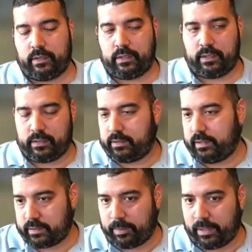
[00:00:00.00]

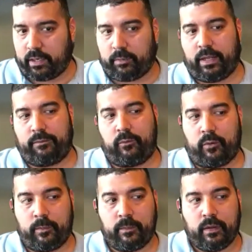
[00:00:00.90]
it's the planner
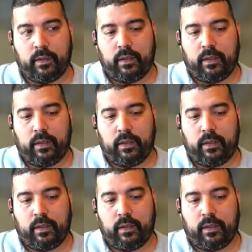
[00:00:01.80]
platform.